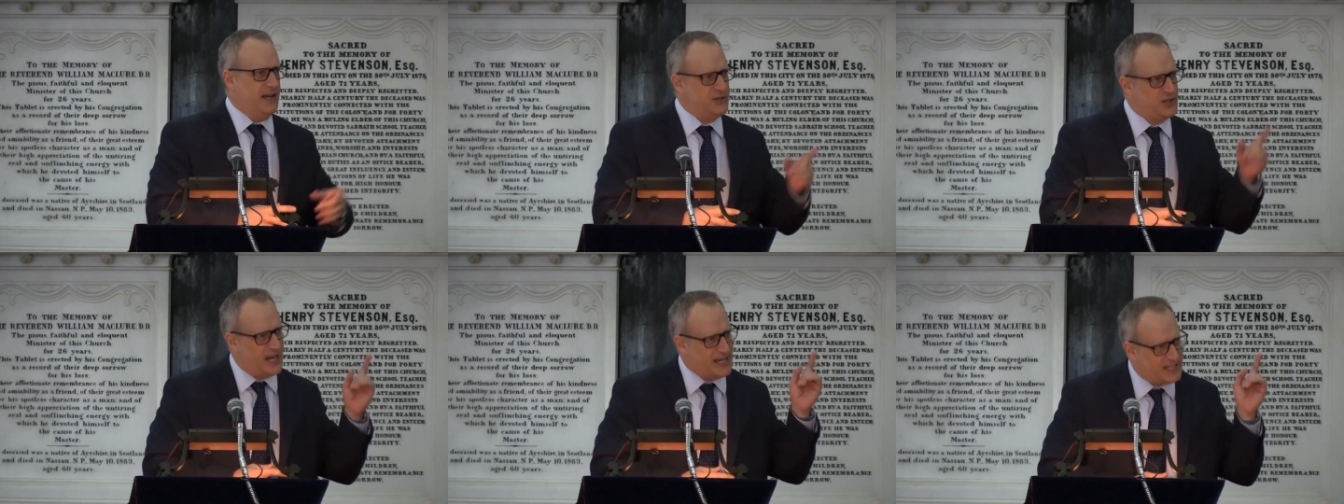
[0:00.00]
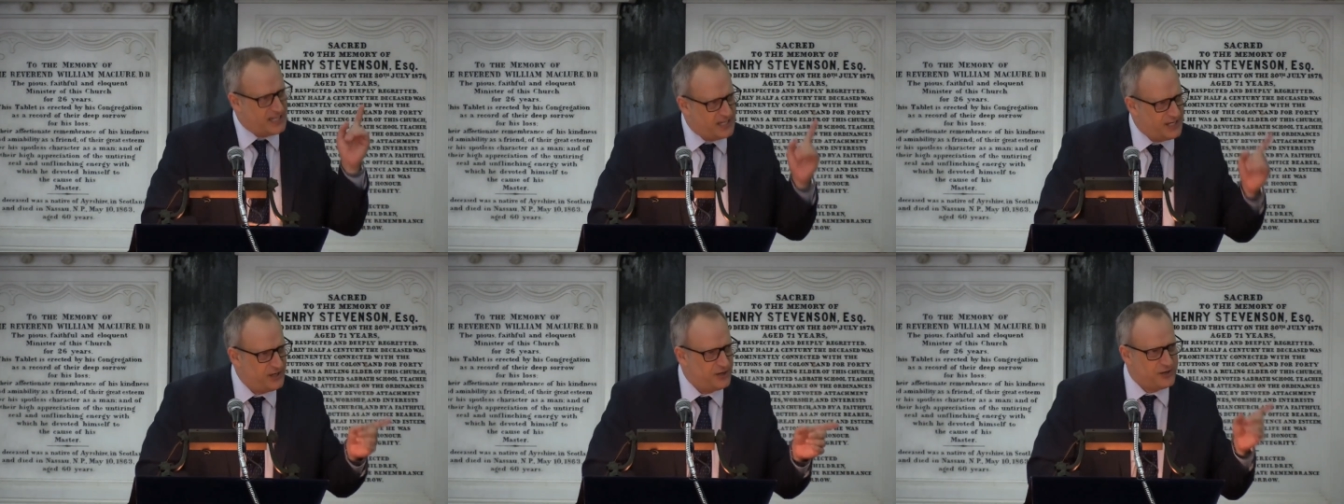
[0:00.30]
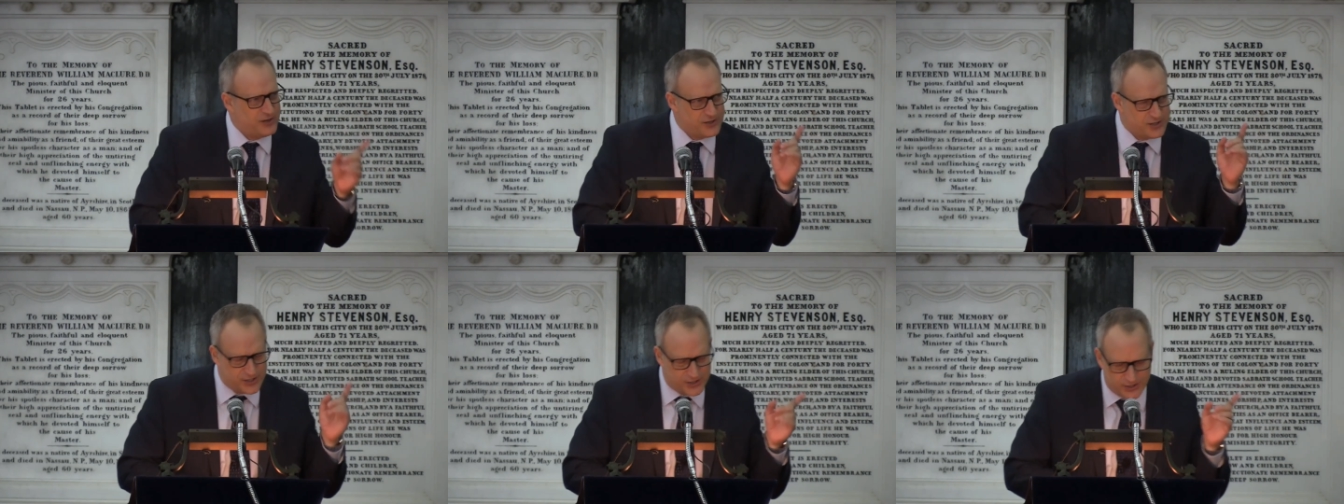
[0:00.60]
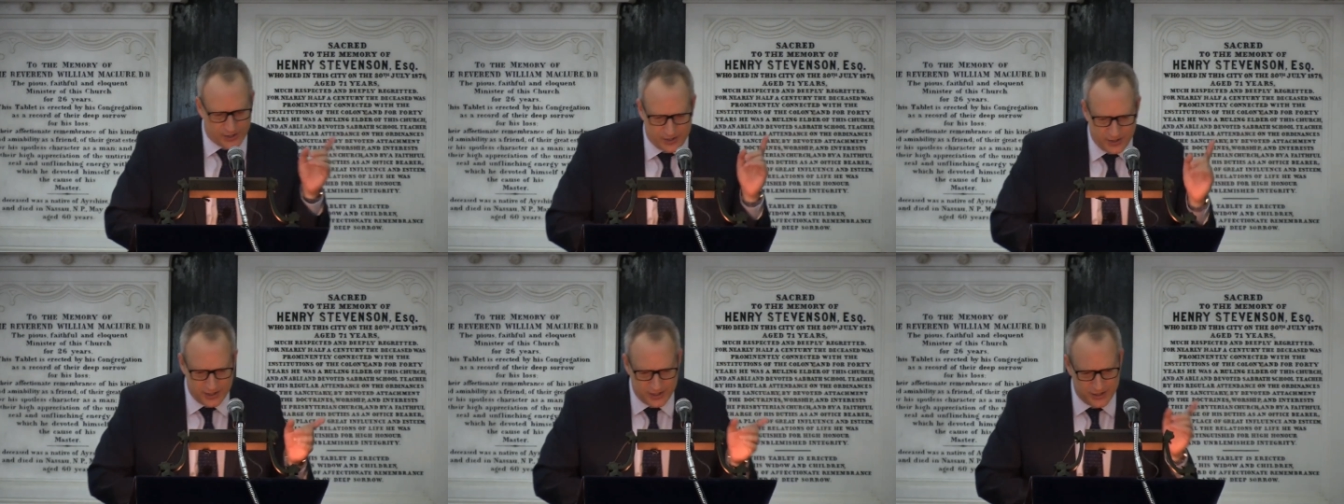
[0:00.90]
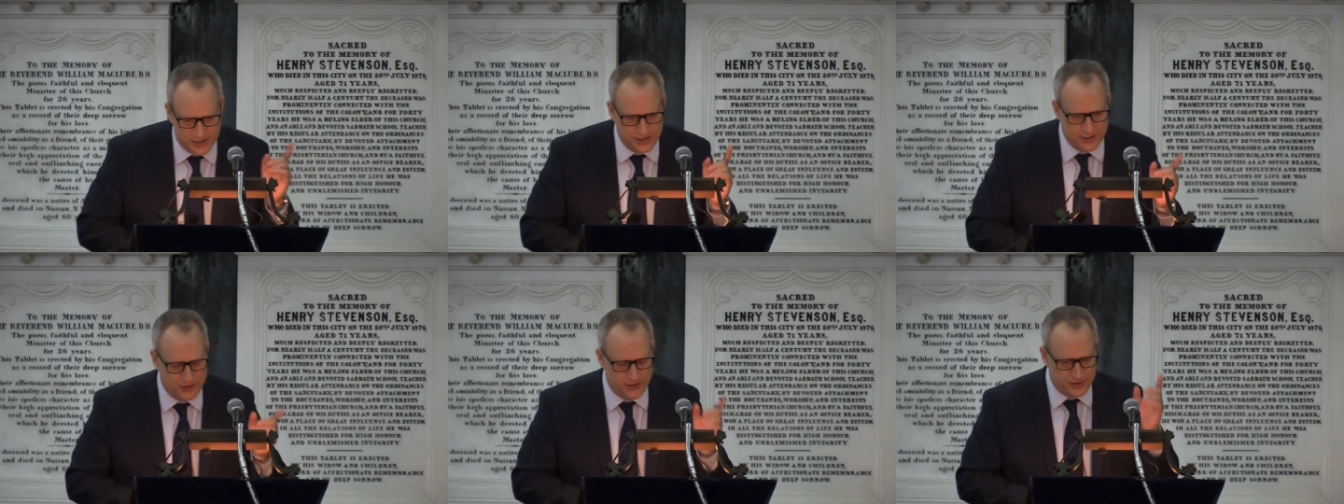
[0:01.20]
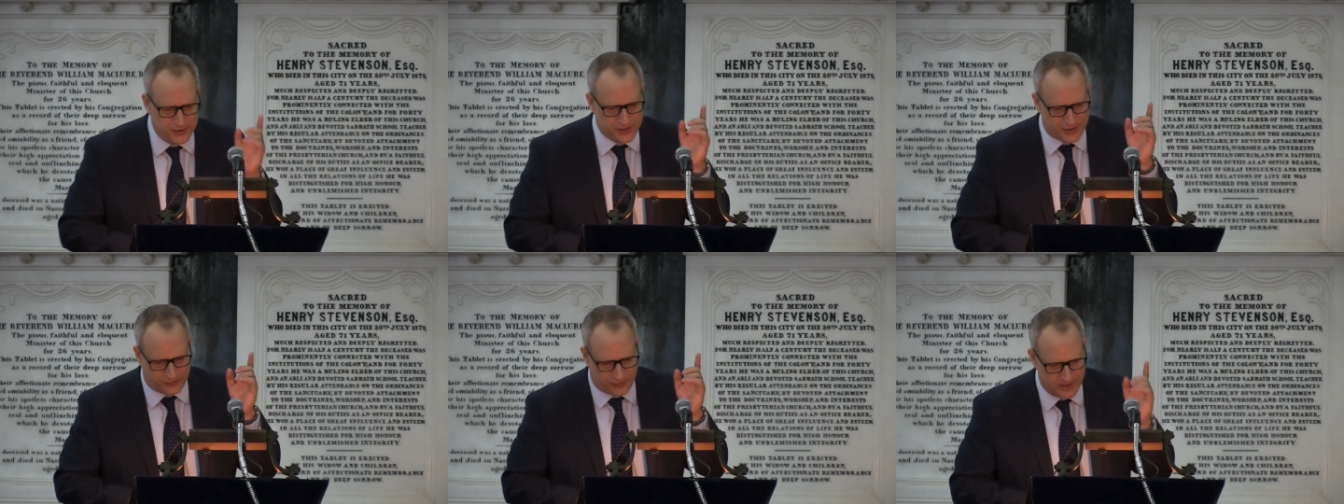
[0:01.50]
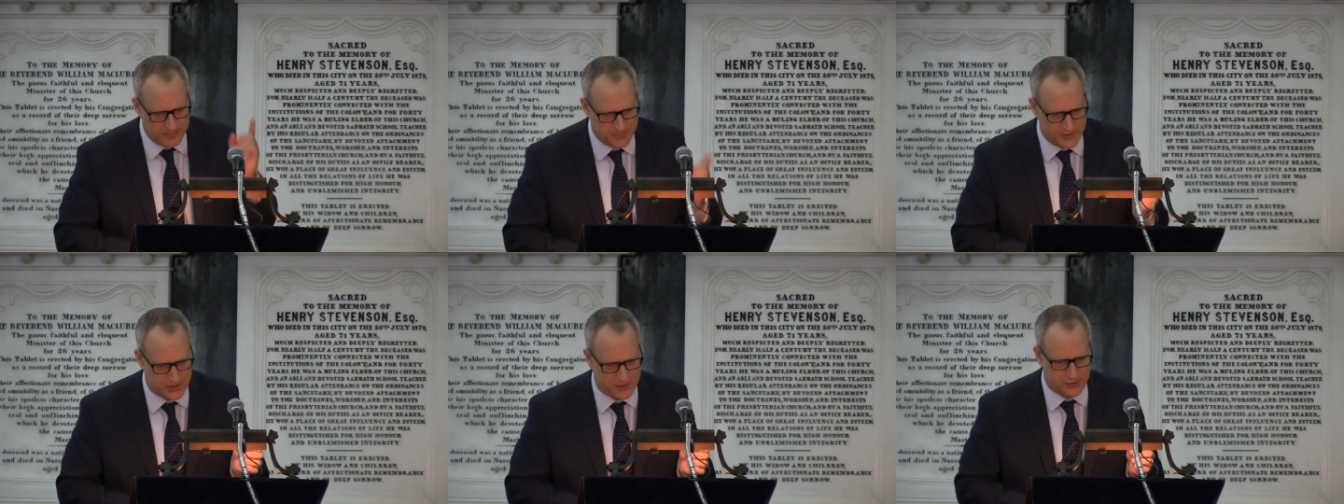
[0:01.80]
And yet, here's the good news
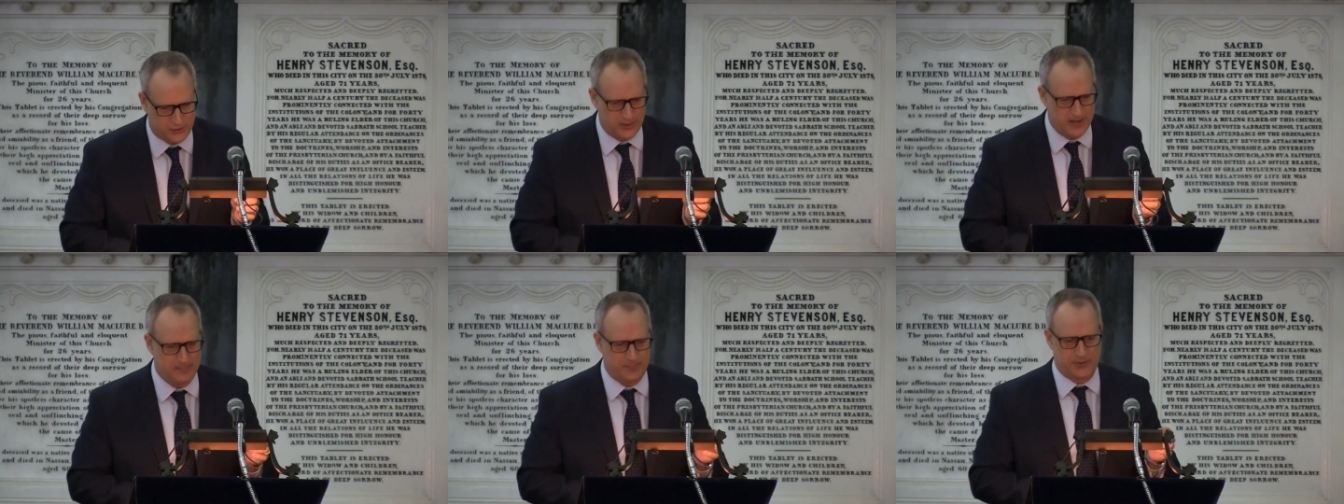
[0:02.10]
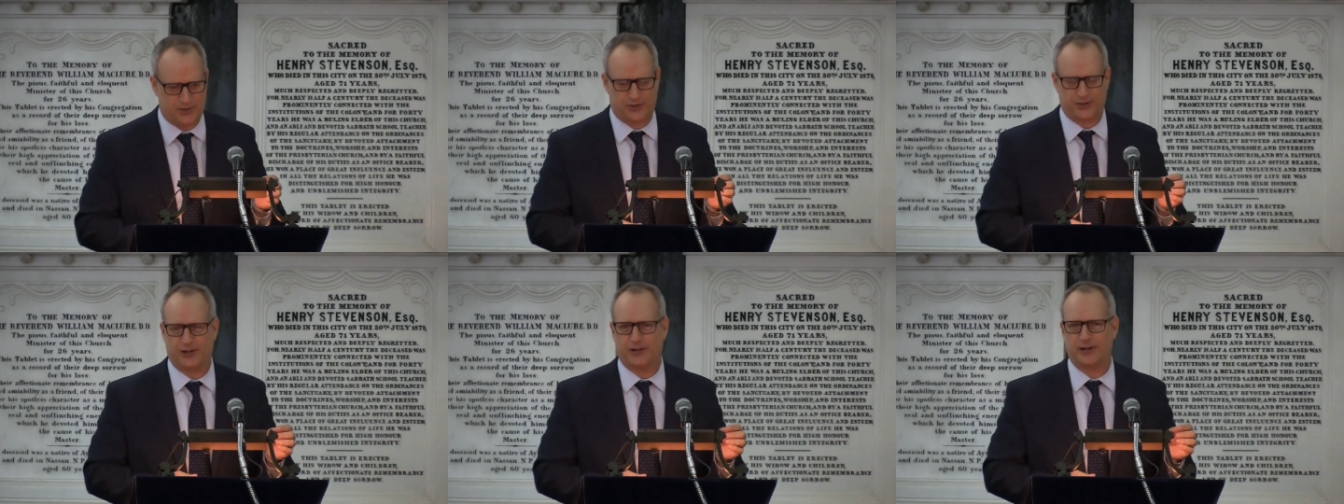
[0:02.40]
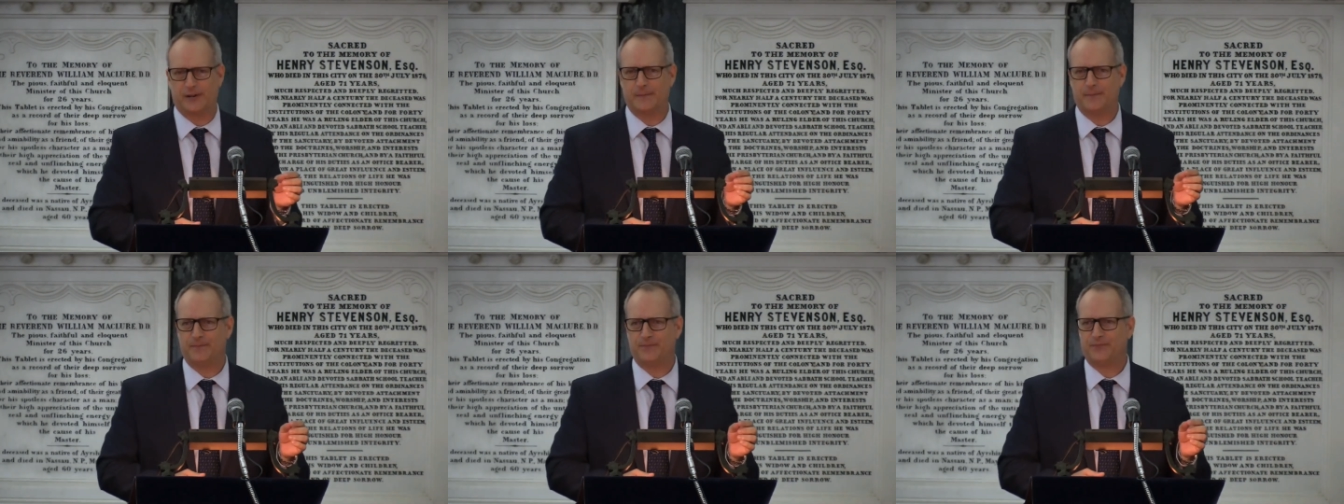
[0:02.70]
from Scripture.